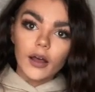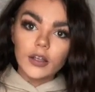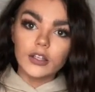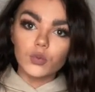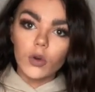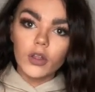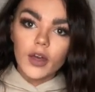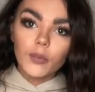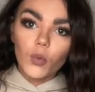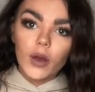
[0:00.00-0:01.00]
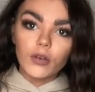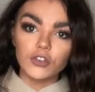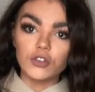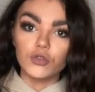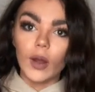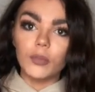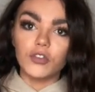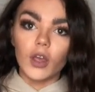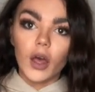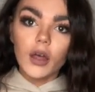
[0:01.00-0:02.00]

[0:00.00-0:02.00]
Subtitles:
it's one of them where it just grabs you.